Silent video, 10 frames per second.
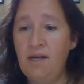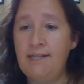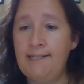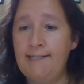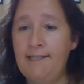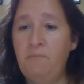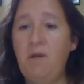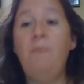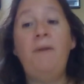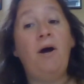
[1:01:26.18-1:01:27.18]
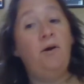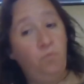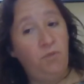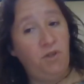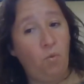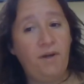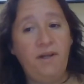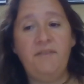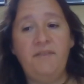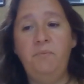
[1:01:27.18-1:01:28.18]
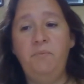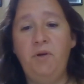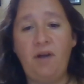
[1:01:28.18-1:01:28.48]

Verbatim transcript: um, about you know where to get the book.